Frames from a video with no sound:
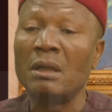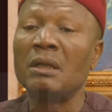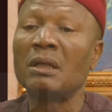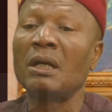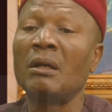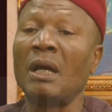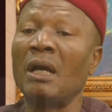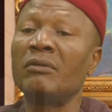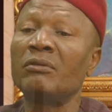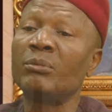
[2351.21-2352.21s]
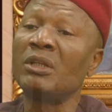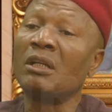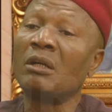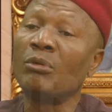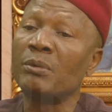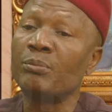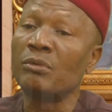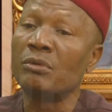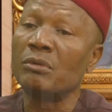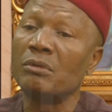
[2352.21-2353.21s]
They can, the labor
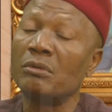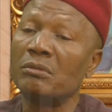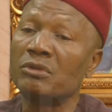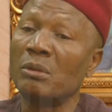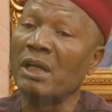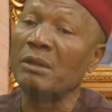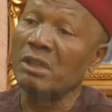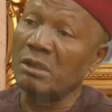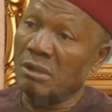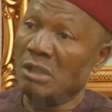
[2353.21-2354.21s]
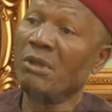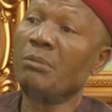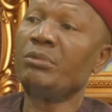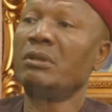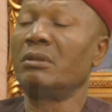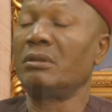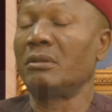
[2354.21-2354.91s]
people, sometimes they may be